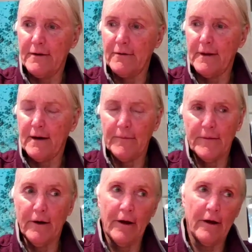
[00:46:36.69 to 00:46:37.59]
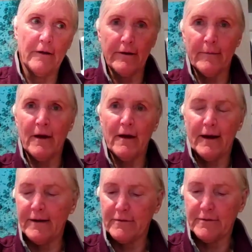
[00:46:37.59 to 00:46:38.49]
I don't out there, hey, look at
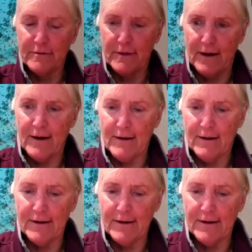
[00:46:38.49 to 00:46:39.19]
me. I don't do that.